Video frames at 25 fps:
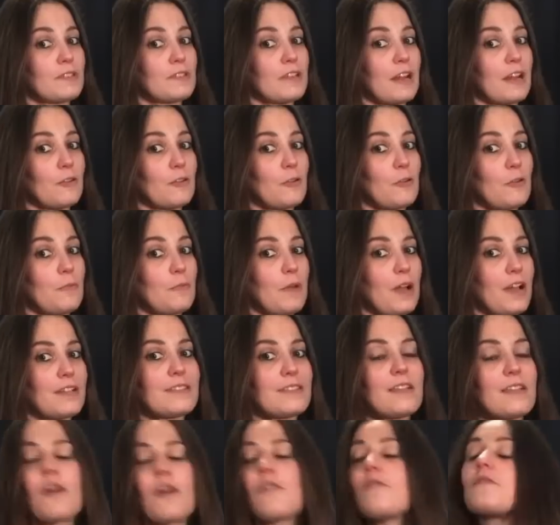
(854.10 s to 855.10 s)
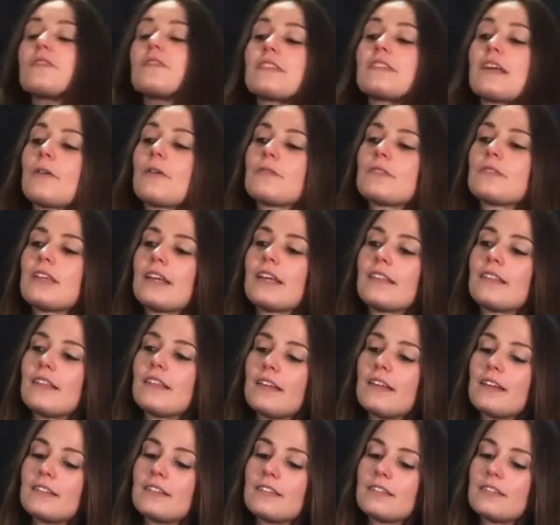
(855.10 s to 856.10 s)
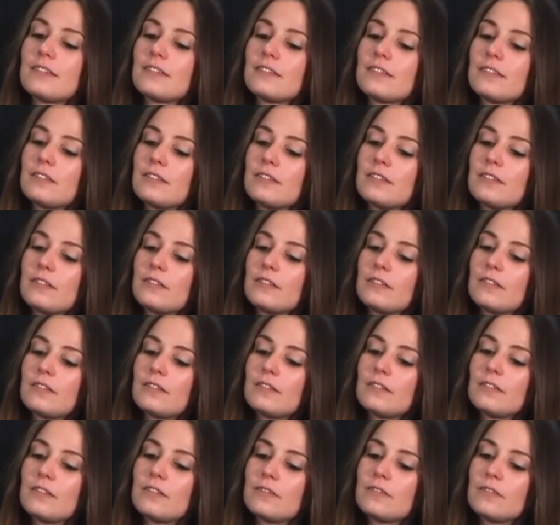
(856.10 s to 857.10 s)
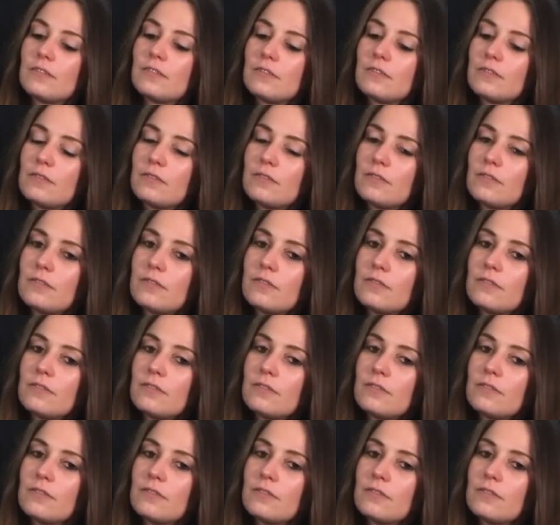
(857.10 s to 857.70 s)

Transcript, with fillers: standalone by itself sounds like this. And